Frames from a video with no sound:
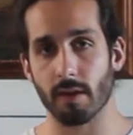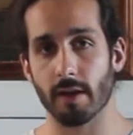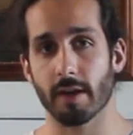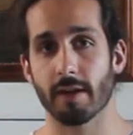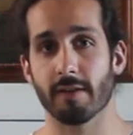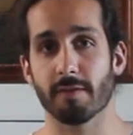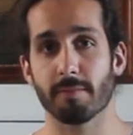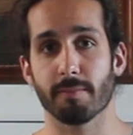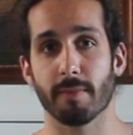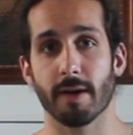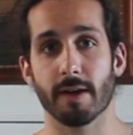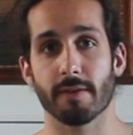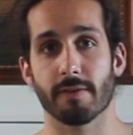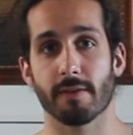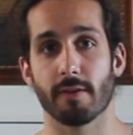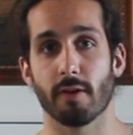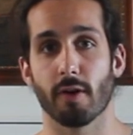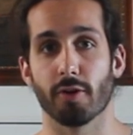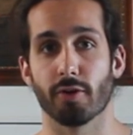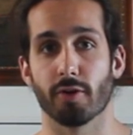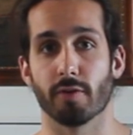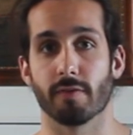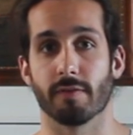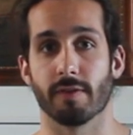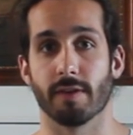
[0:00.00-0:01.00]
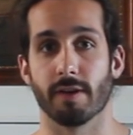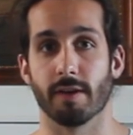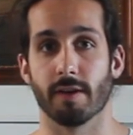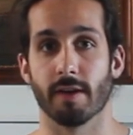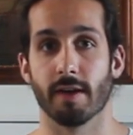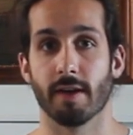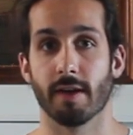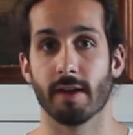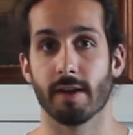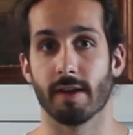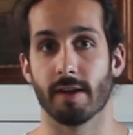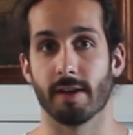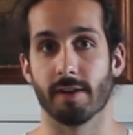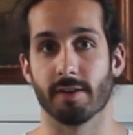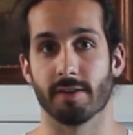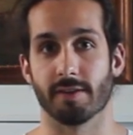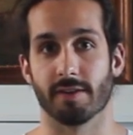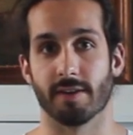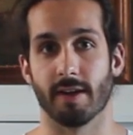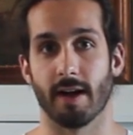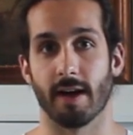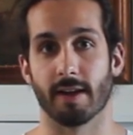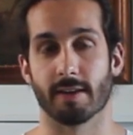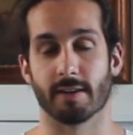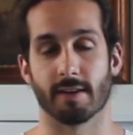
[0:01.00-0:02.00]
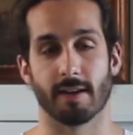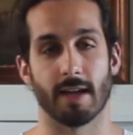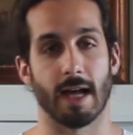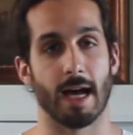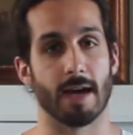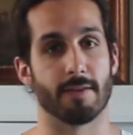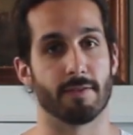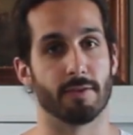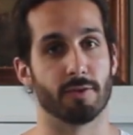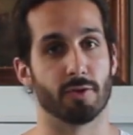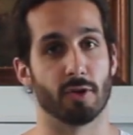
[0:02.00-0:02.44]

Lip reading: if my philosophy is that life